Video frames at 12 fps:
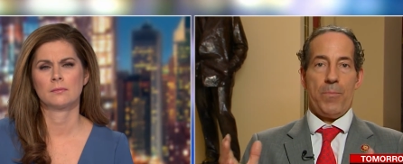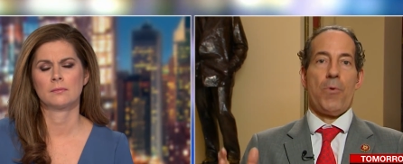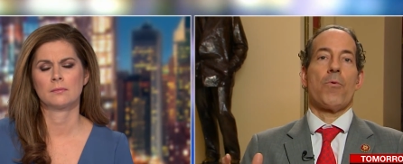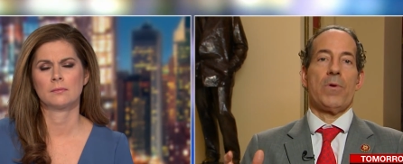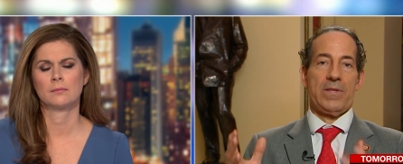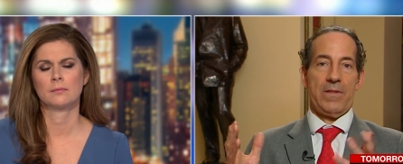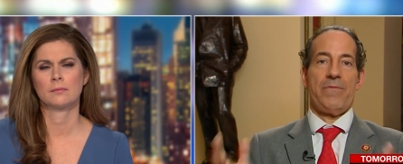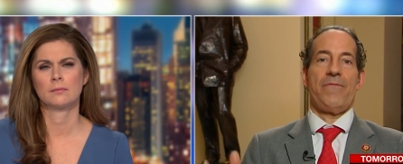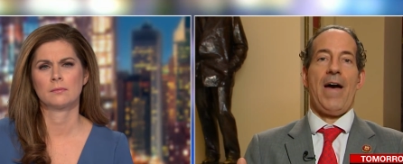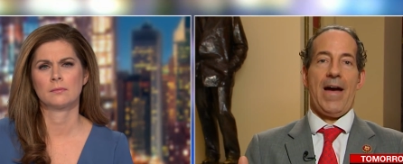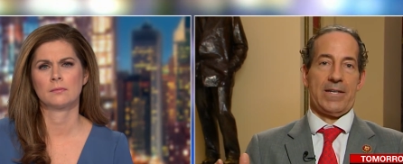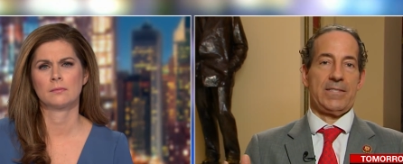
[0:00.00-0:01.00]
Speaker 1: reporting the
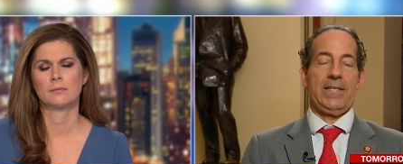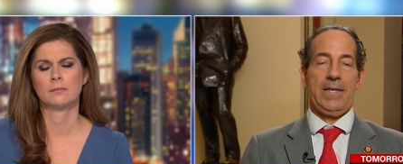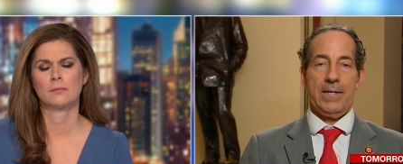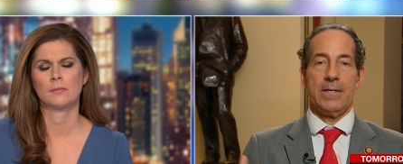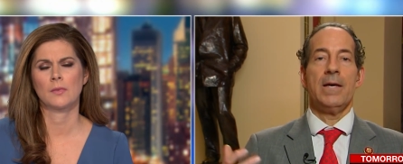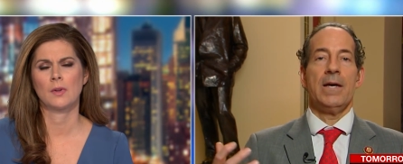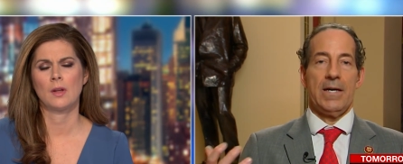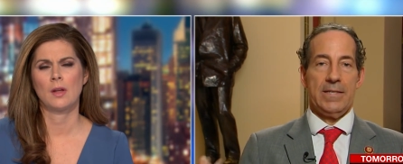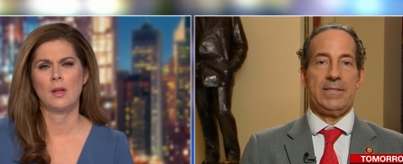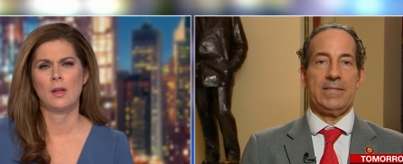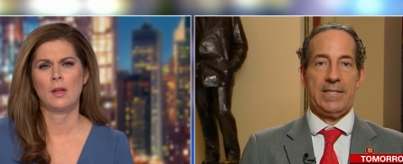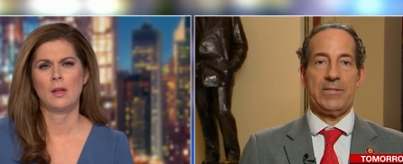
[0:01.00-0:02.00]
facts in a
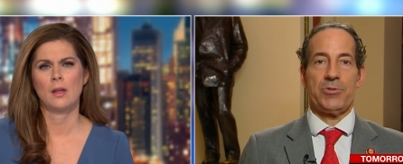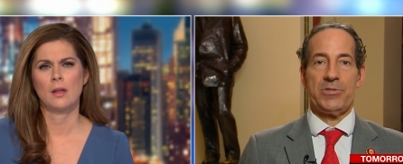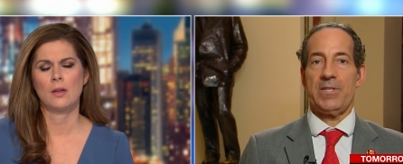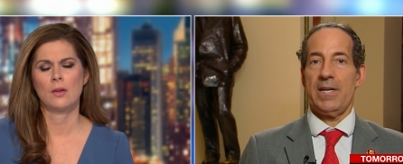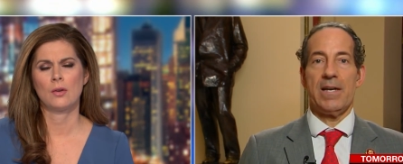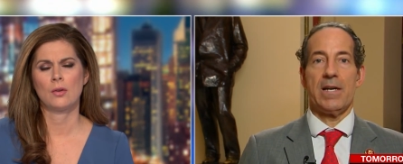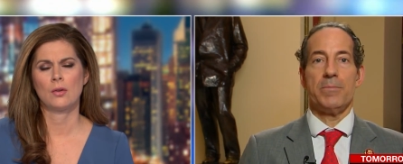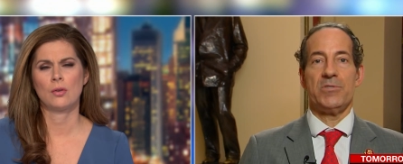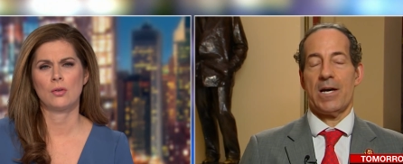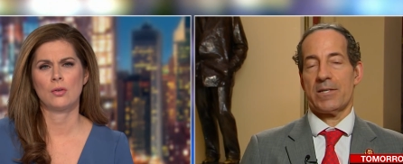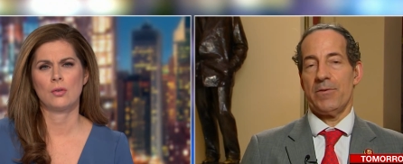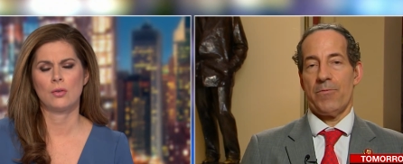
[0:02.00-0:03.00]
disinterested and
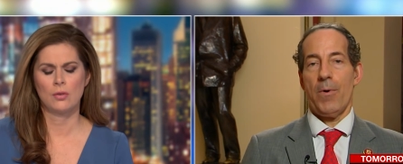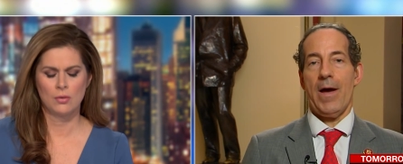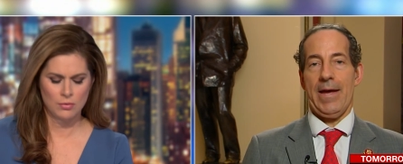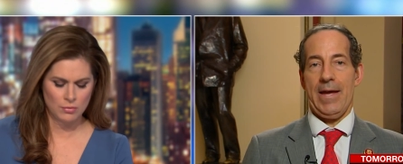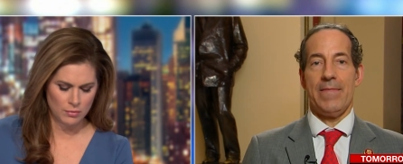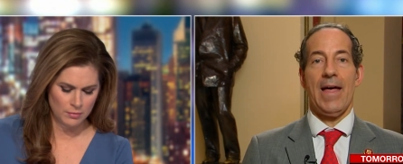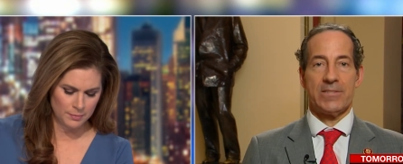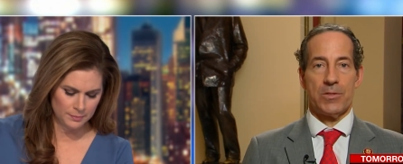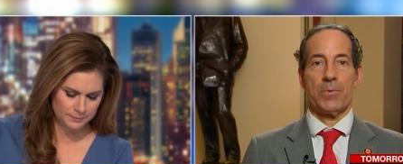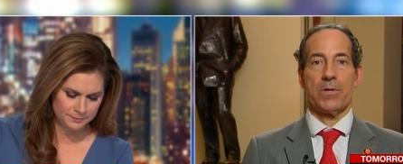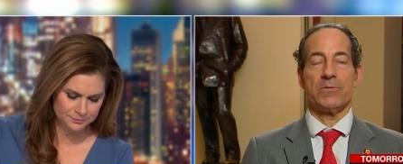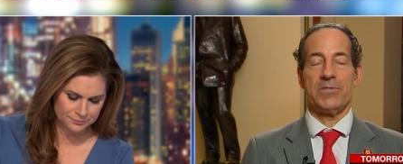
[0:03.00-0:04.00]
objective way. And that's
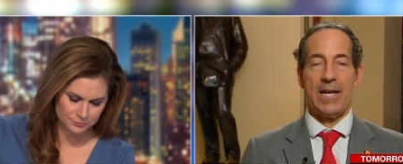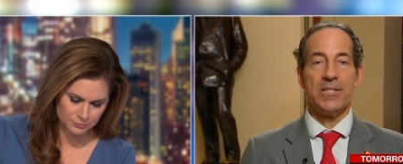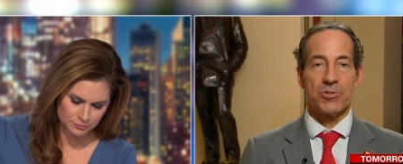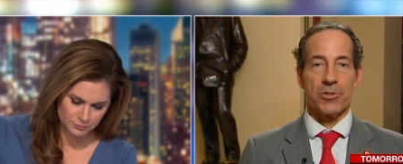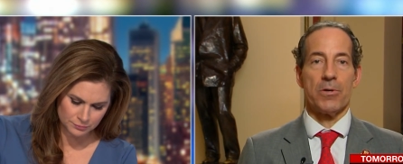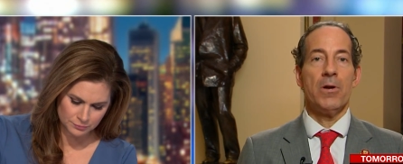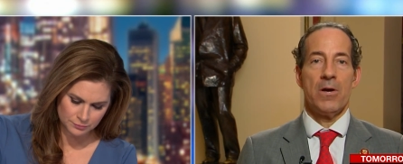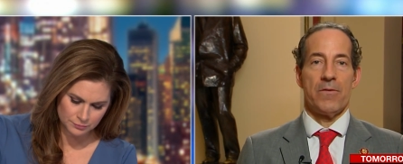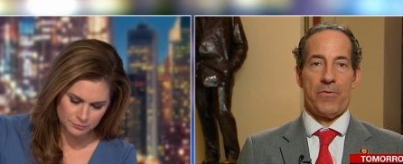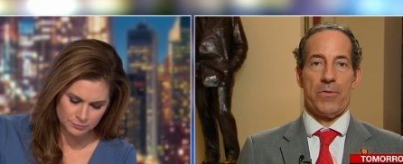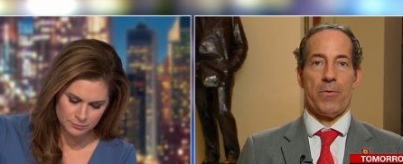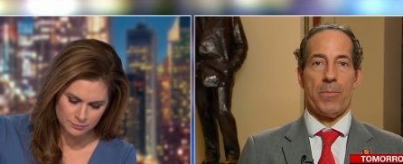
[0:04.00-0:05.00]
a real danger
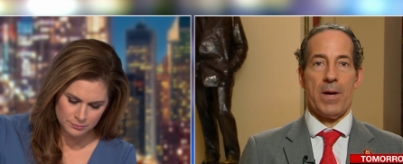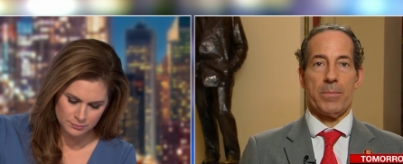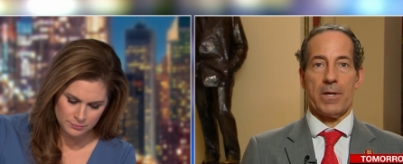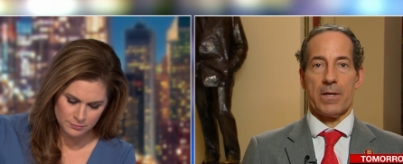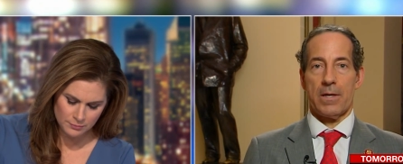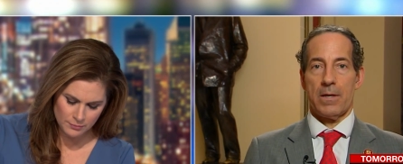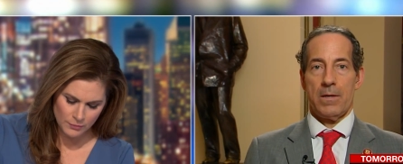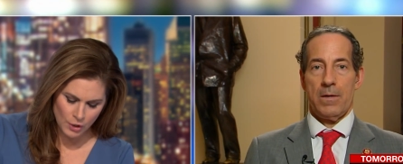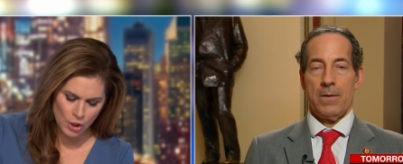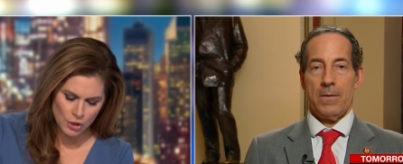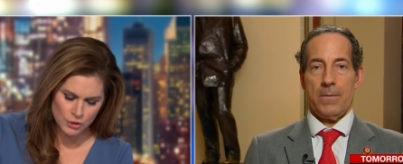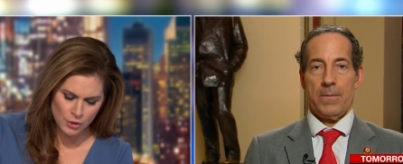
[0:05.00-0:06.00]
for the Republic.
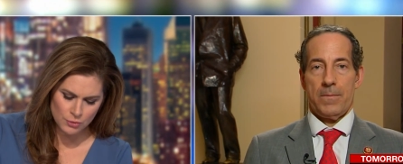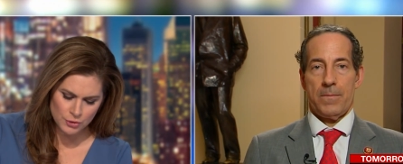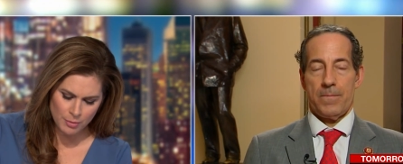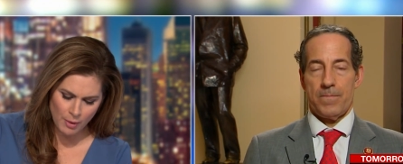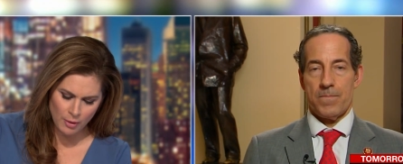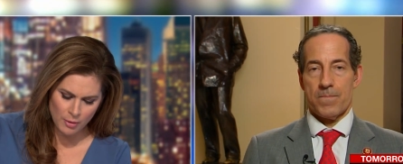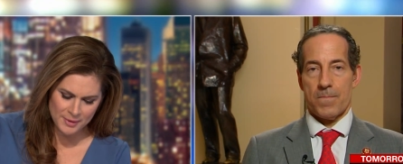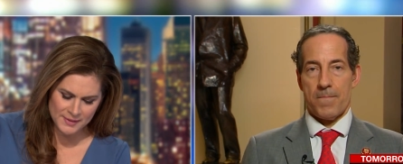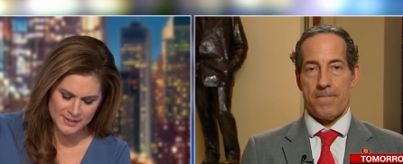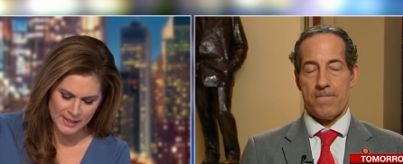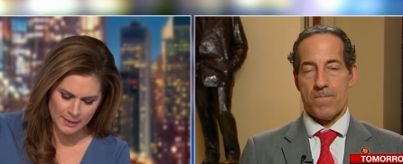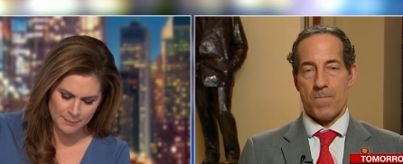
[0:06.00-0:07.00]
Speaker 2: So tomorrow will be
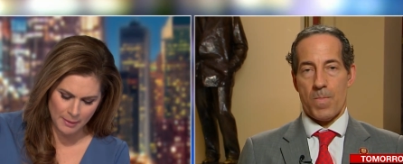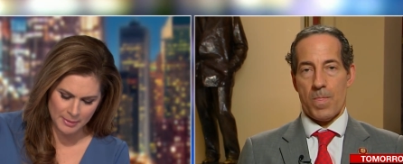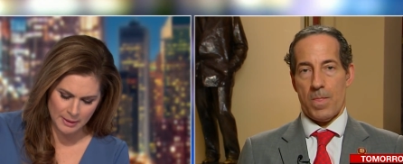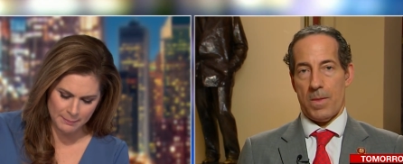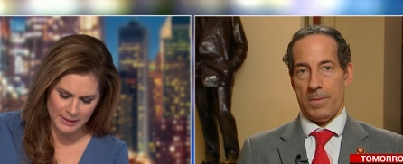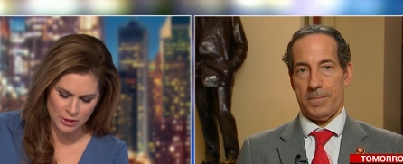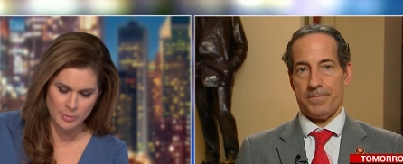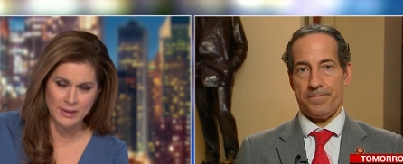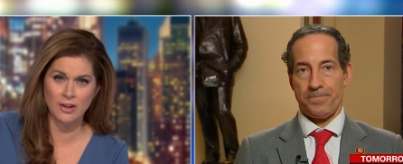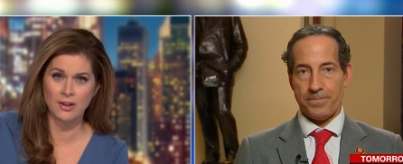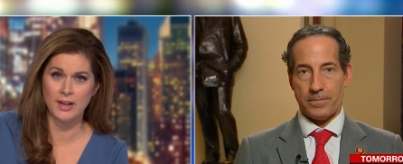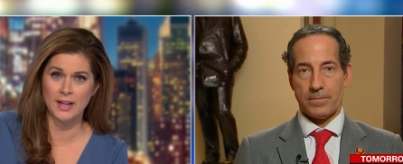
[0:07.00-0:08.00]
the second public
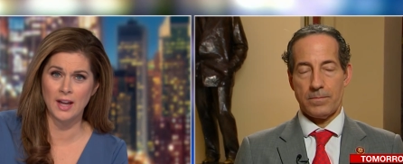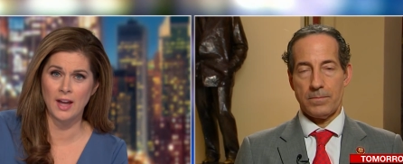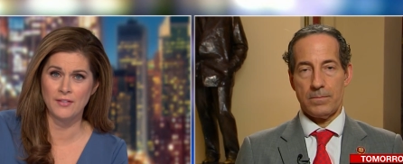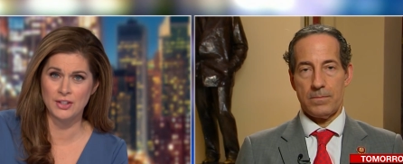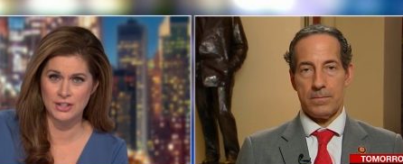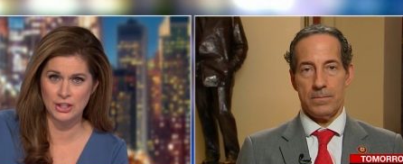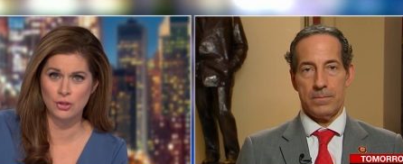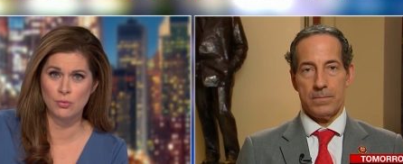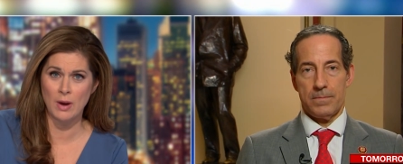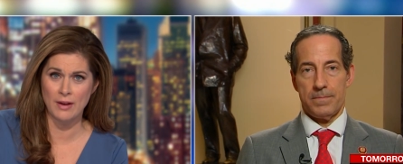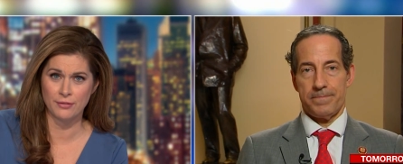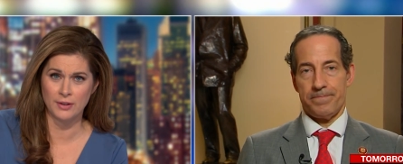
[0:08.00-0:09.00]
impeachment hearing. Obviously, you
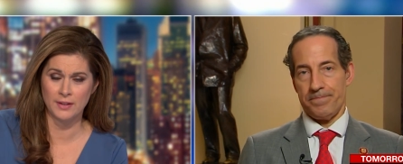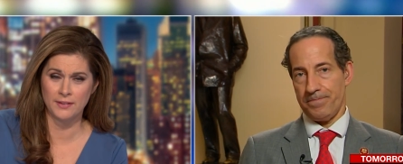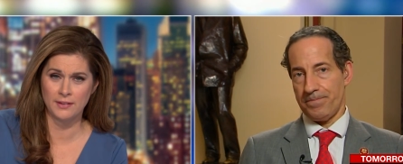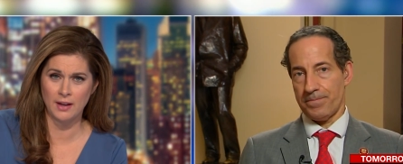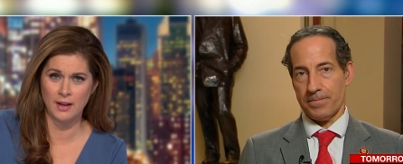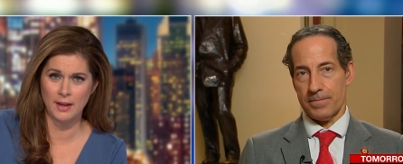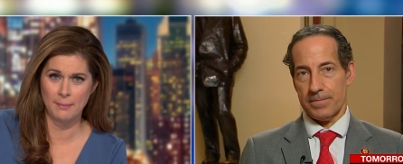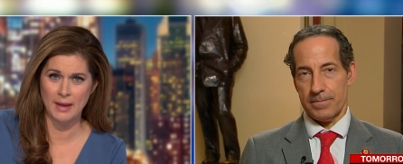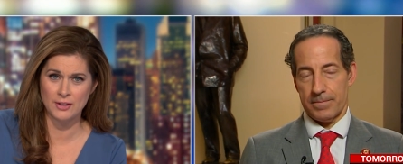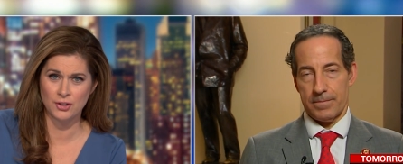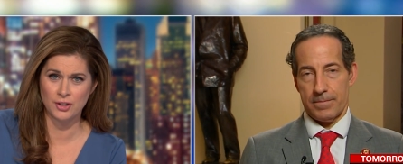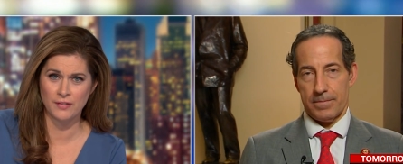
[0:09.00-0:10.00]
referenced uh,
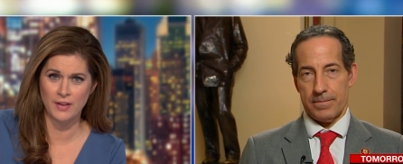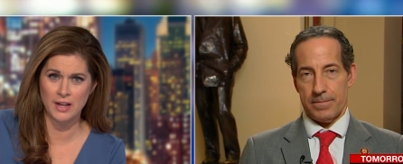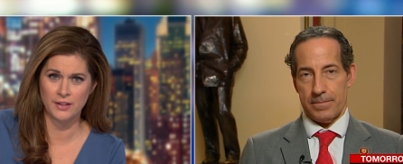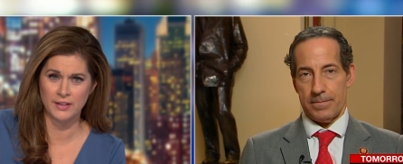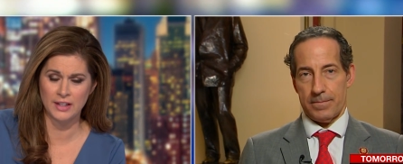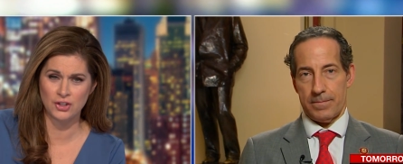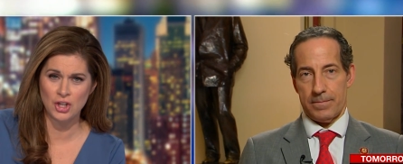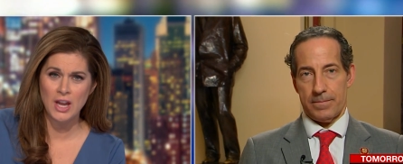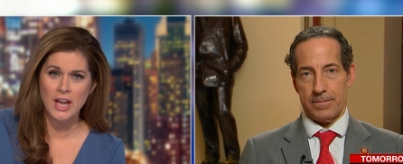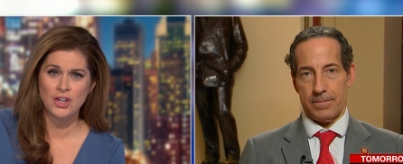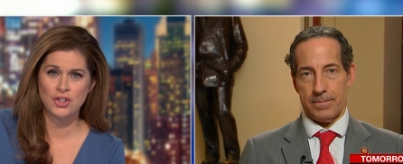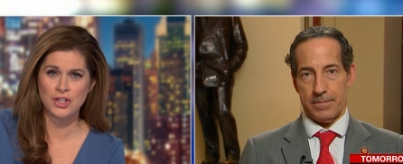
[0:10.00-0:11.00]
Ambassador Yovanovitch.
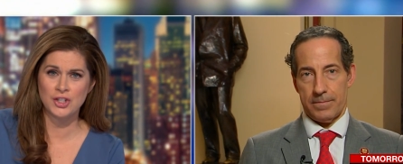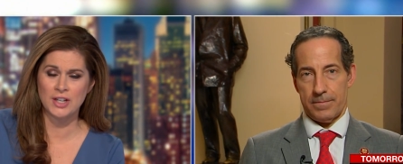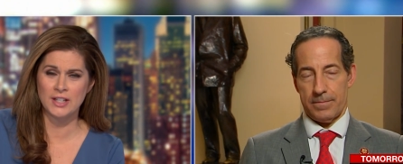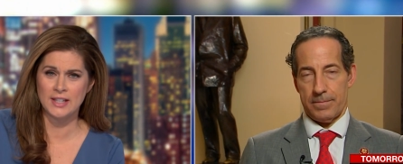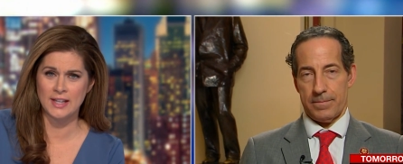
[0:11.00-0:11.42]
She's going to